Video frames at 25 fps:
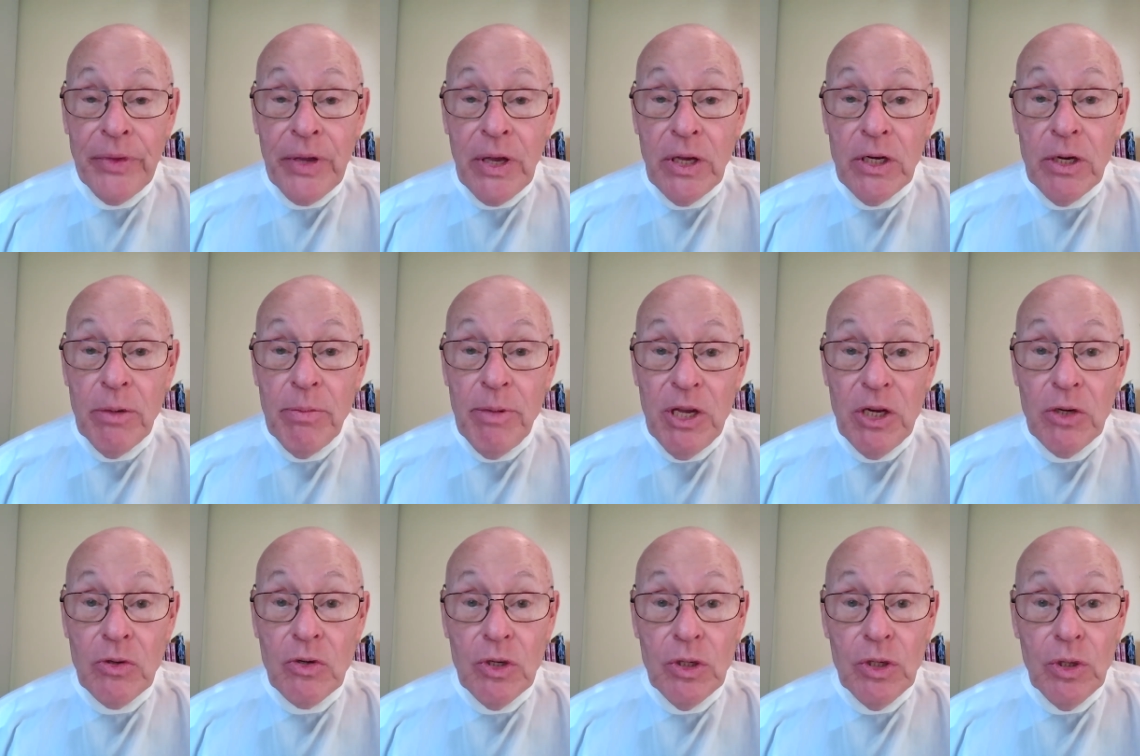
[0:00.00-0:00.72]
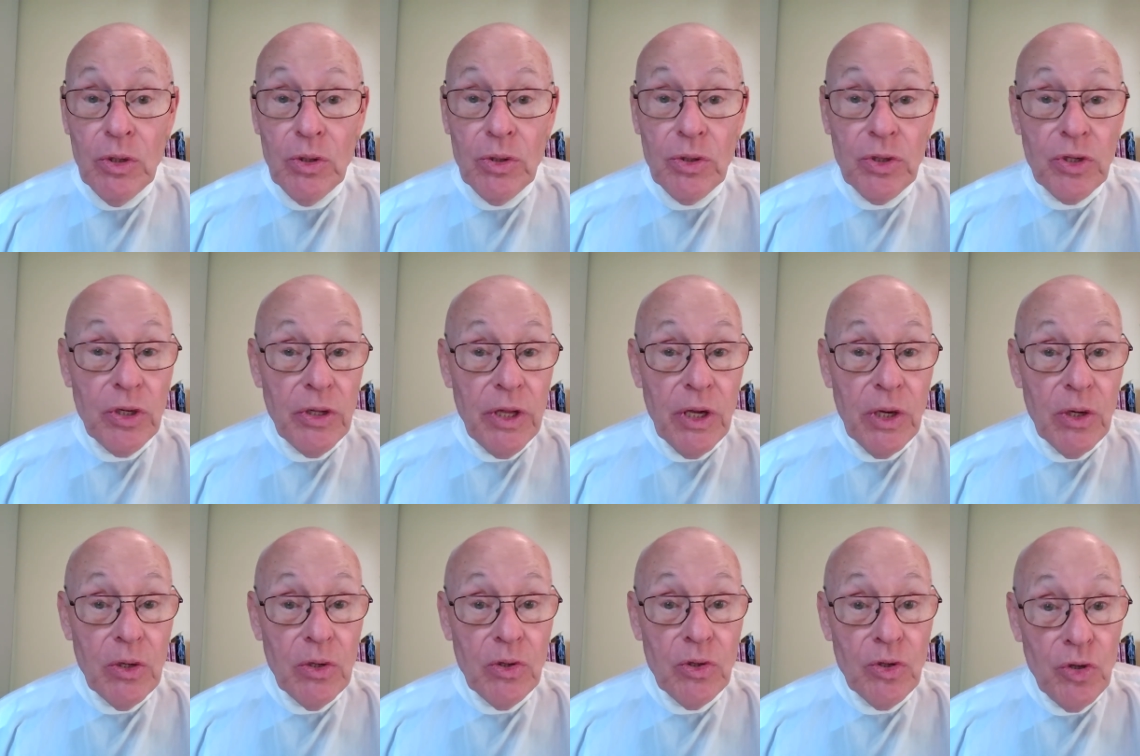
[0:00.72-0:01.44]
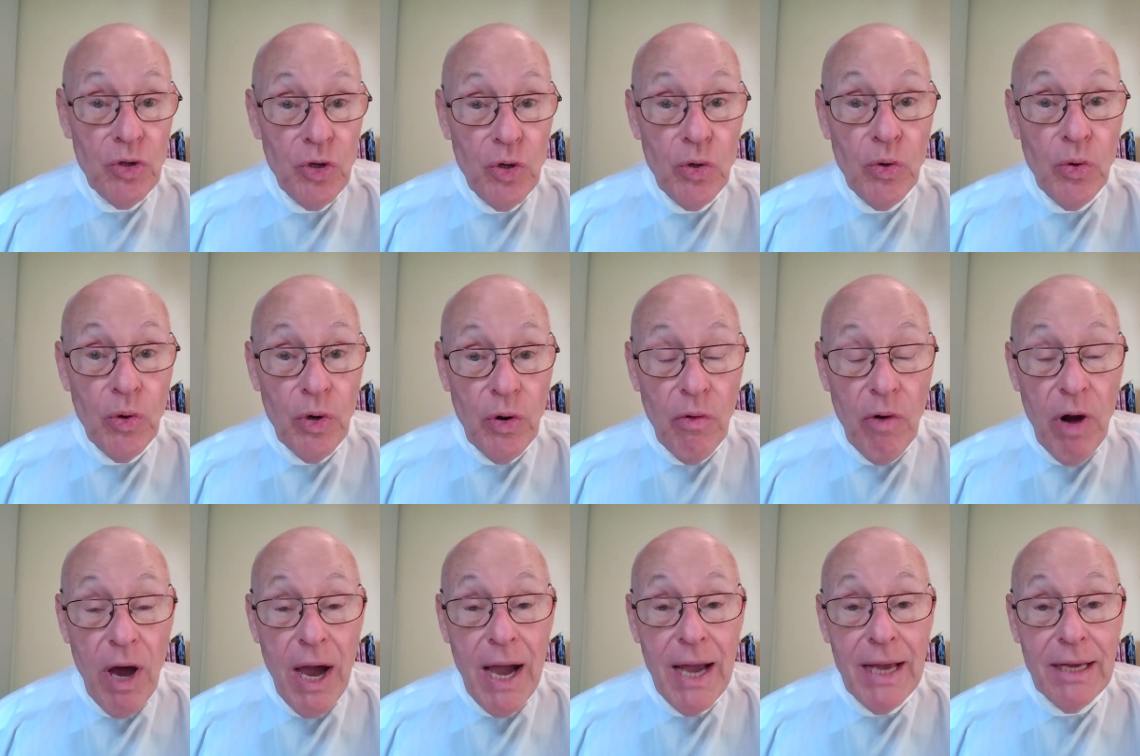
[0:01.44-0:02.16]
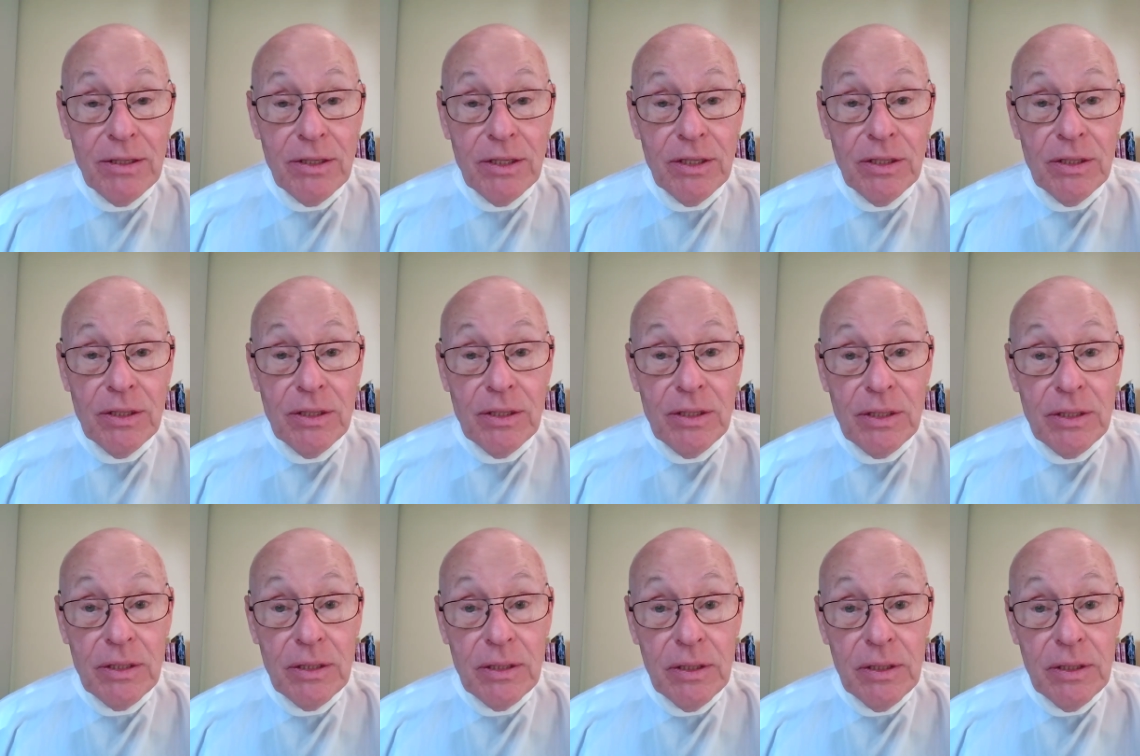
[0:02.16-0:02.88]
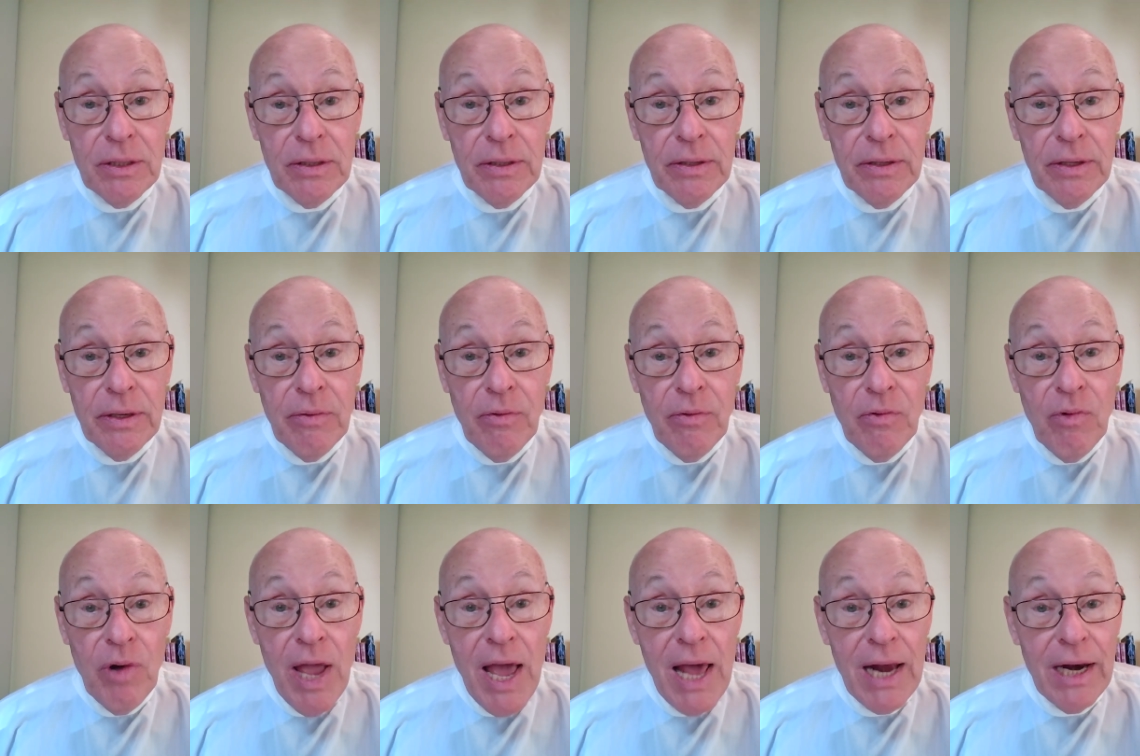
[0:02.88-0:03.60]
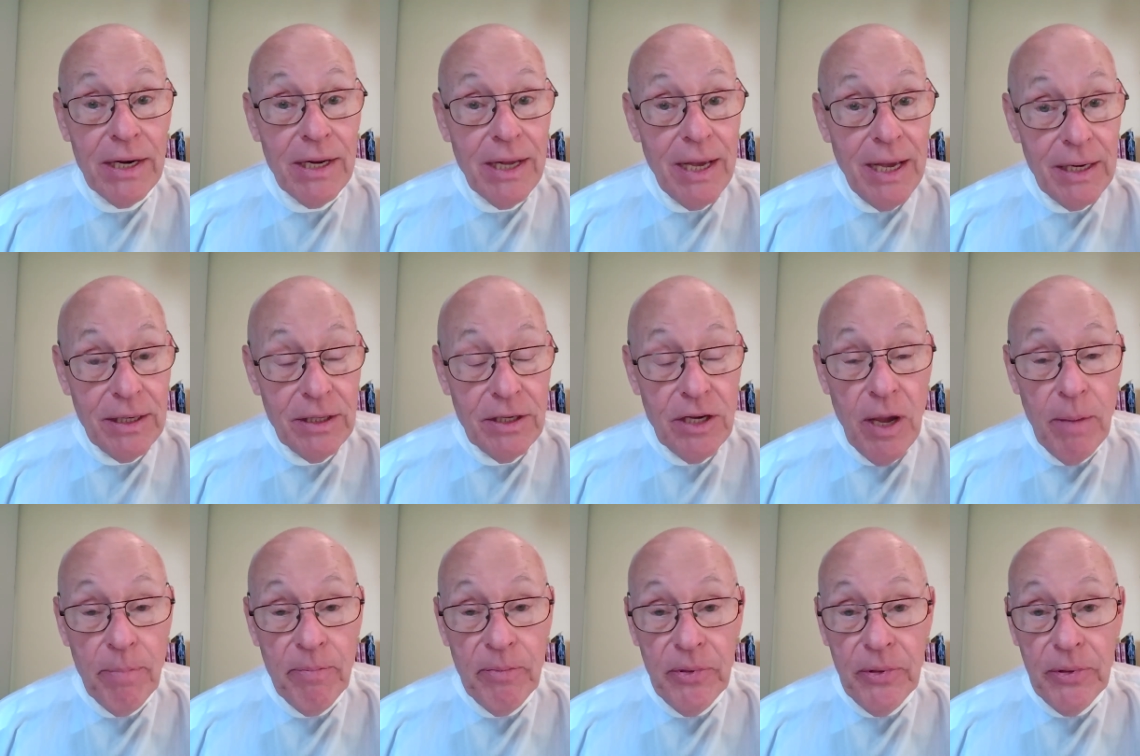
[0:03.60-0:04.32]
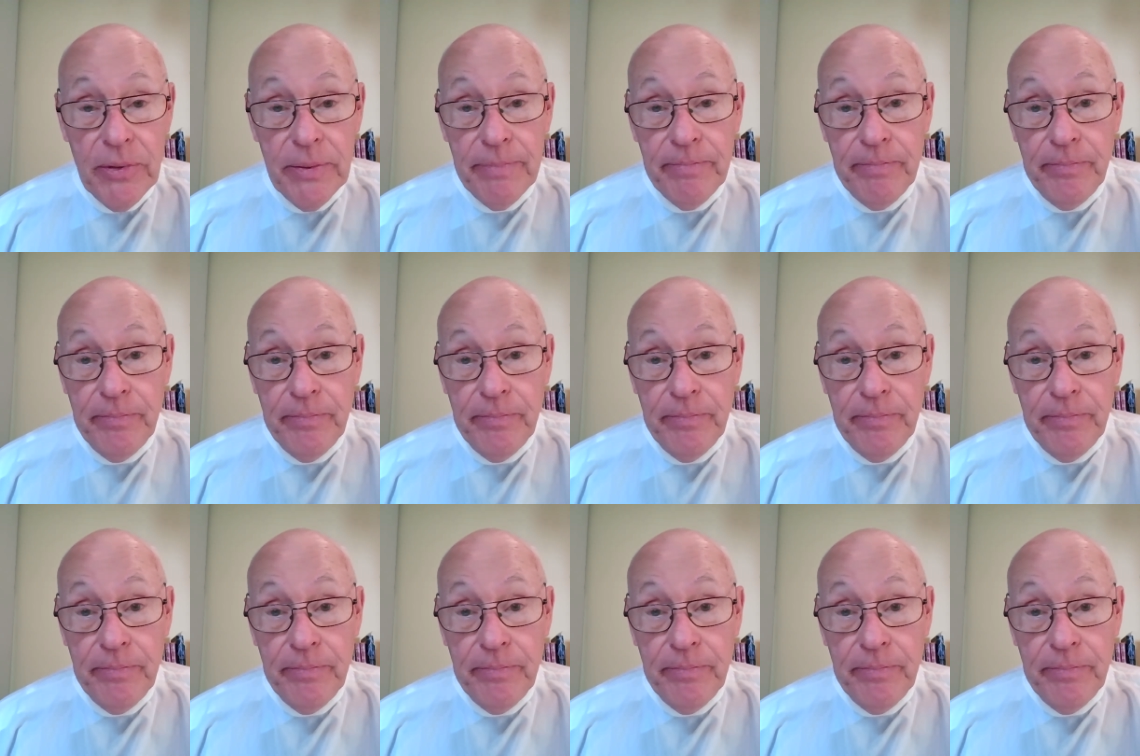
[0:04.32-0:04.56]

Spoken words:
to be introduced to those new horizons, reality at depth.